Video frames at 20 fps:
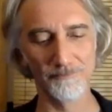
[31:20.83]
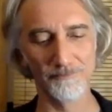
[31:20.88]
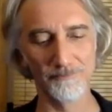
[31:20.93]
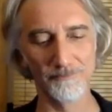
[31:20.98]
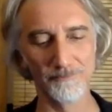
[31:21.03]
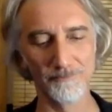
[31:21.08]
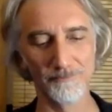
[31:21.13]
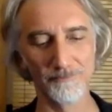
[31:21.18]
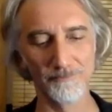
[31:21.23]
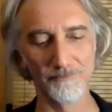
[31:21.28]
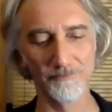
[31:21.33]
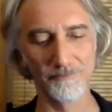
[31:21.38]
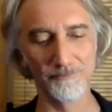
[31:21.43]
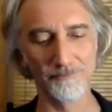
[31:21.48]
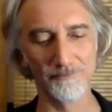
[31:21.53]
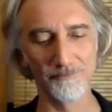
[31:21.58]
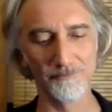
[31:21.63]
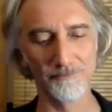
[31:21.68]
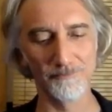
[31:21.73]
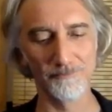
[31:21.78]

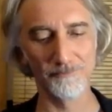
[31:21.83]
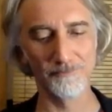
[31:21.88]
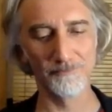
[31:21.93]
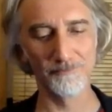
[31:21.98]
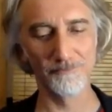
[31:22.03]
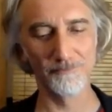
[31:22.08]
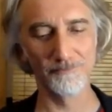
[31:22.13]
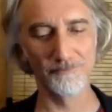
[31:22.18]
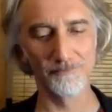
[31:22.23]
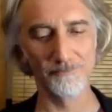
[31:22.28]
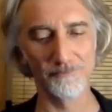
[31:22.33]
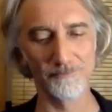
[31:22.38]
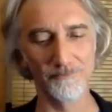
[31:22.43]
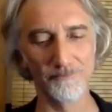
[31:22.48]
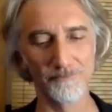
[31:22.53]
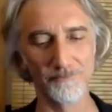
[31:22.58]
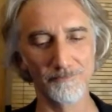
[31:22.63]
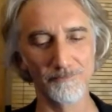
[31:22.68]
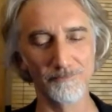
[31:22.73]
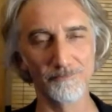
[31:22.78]

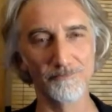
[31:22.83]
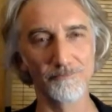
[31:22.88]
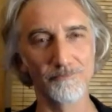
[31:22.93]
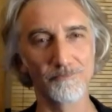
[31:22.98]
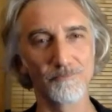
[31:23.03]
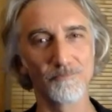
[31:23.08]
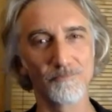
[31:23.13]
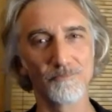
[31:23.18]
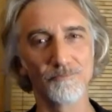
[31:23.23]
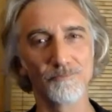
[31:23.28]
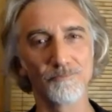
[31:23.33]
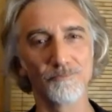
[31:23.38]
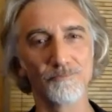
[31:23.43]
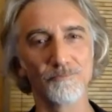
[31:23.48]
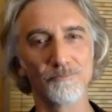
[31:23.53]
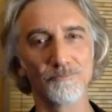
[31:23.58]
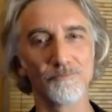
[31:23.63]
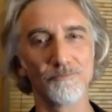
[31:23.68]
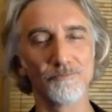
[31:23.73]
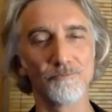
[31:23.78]

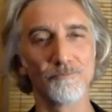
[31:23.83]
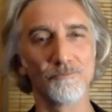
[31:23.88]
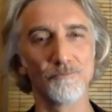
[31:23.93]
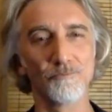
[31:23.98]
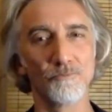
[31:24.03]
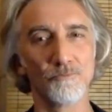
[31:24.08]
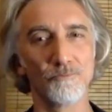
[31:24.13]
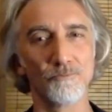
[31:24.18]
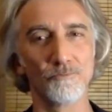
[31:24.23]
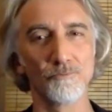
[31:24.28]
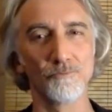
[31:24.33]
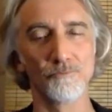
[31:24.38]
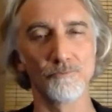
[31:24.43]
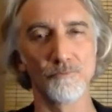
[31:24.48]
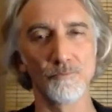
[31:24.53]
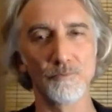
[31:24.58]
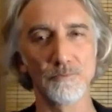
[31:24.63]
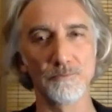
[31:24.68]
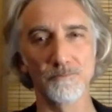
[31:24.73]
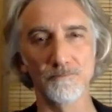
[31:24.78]

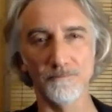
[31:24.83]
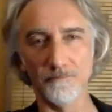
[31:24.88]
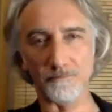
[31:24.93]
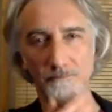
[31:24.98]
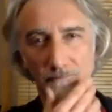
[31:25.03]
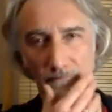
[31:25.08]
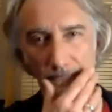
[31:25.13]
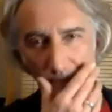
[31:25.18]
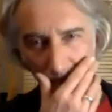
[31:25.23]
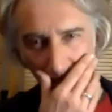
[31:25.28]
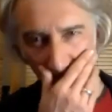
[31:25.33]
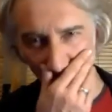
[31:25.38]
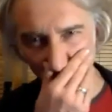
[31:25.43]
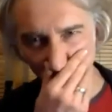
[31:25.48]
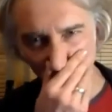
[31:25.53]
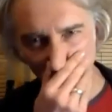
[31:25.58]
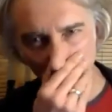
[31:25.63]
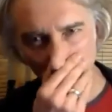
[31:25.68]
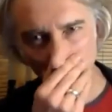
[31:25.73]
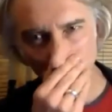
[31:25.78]

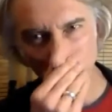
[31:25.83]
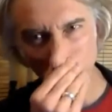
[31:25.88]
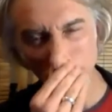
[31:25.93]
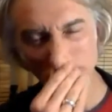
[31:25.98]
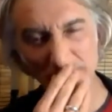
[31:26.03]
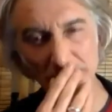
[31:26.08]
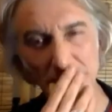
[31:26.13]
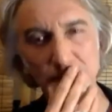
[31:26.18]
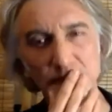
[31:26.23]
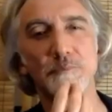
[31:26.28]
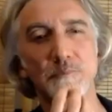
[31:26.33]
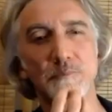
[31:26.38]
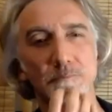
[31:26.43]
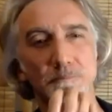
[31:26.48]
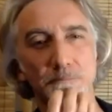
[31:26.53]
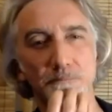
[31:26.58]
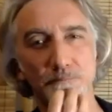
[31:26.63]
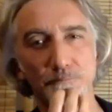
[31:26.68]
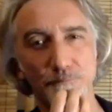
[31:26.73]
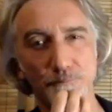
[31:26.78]

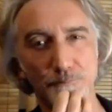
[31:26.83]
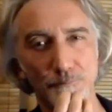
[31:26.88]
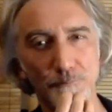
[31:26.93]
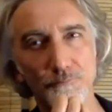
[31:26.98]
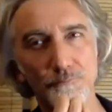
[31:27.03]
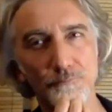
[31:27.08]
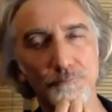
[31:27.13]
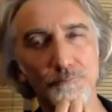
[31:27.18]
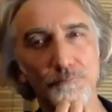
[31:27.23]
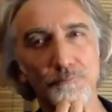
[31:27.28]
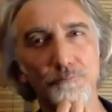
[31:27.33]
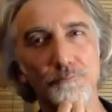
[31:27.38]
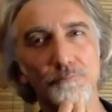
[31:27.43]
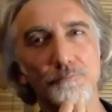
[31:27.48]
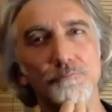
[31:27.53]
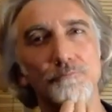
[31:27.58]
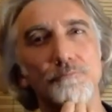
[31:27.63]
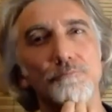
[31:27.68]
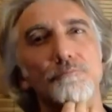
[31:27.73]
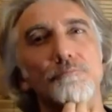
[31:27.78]

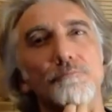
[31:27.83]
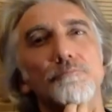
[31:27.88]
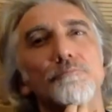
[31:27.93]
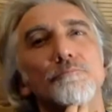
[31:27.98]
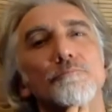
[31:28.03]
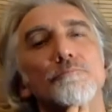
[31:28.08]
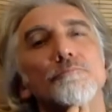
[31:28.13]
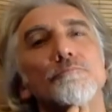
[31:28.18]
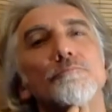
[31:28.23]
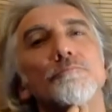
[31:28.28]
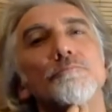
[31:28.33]
The person shown says nothing.